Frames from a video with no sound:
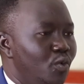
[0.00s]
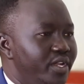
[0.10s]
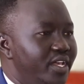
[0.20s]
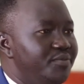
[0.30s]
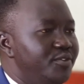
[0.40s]

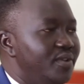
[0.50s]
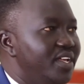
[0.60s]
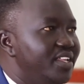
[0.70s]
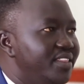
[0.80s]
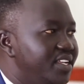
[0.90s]
What have you
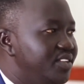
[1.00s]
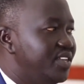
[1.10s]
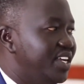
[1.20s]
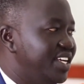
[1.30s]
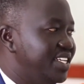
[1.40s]
learned that is
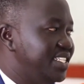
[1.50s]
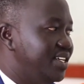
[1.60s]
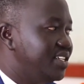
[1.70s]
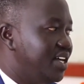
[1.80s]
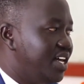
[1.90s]
an
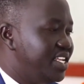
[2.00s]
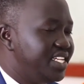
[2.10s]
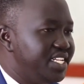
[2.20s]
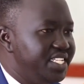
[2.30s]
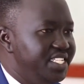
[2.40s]

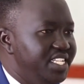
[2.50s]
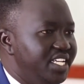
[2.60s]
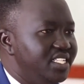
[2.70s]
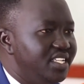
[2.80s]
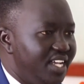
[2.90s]

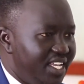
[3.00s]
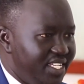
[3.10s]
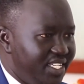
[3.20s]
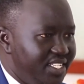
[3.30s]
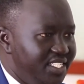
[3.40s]
ingredient
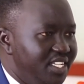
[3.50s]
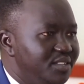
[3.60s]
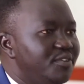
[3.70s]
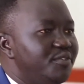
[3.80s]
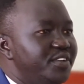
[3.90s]

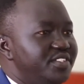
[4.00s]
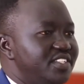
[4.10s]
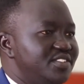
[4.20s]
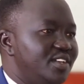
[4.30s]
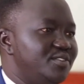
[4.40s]
for
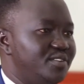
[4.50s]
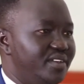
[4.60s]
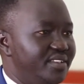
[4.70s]
fixing South Sudan?